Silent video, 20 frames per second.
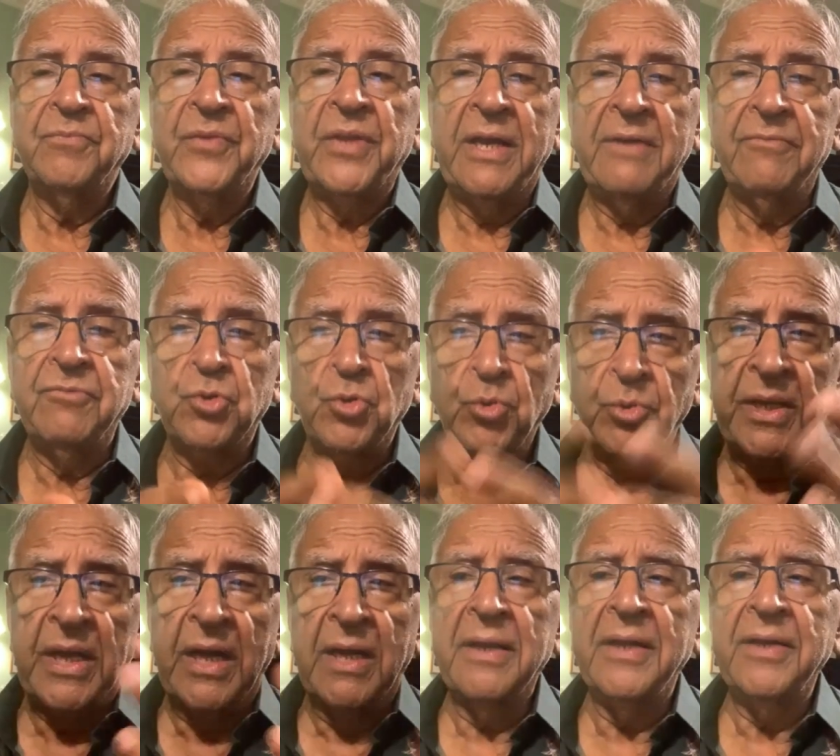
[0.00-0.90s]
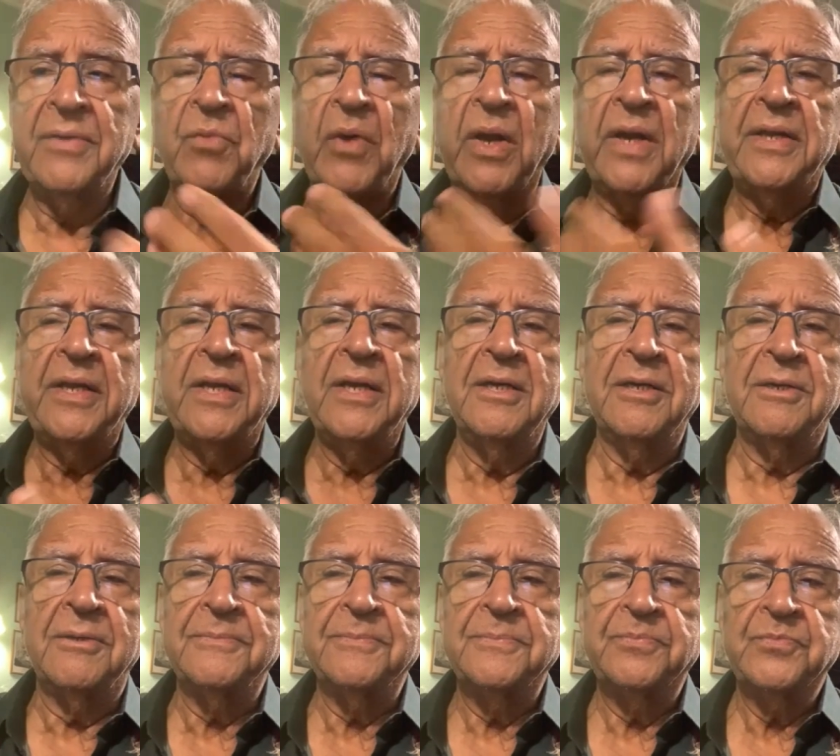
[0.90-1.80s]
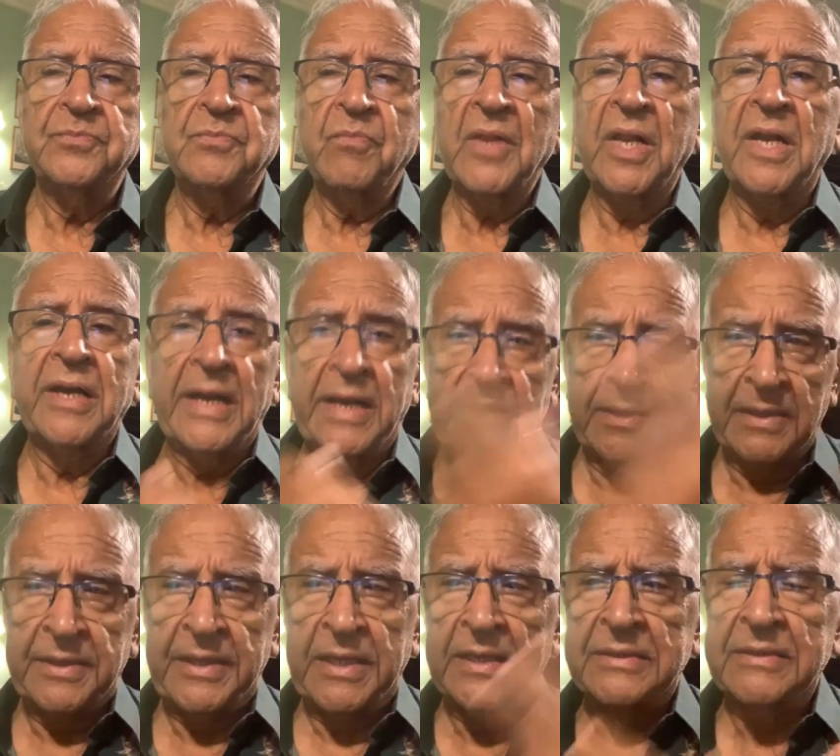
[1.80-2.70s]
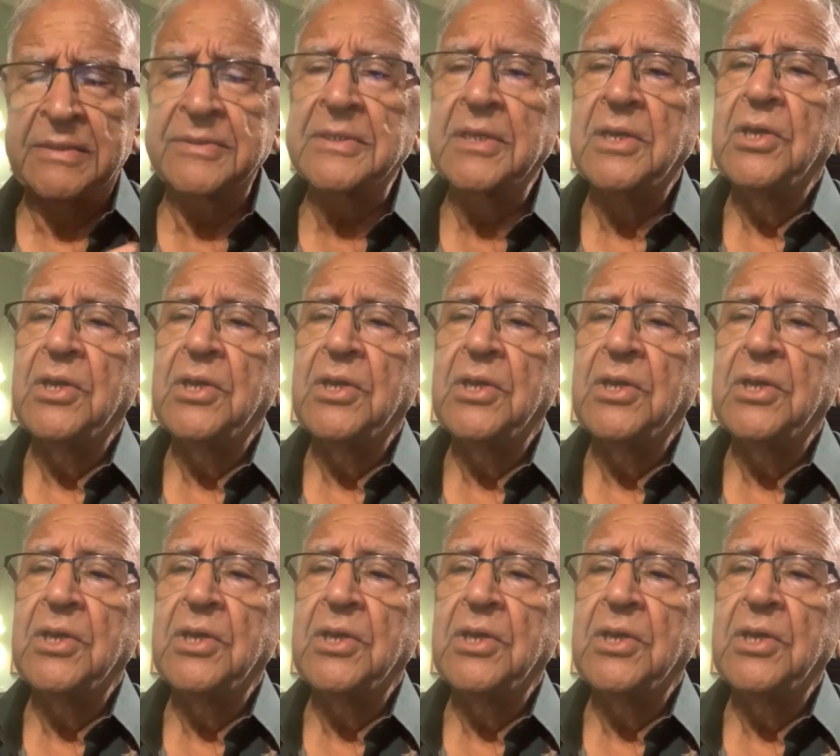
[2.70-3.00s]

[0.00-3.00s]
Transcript: They have two young in one year, unlike the others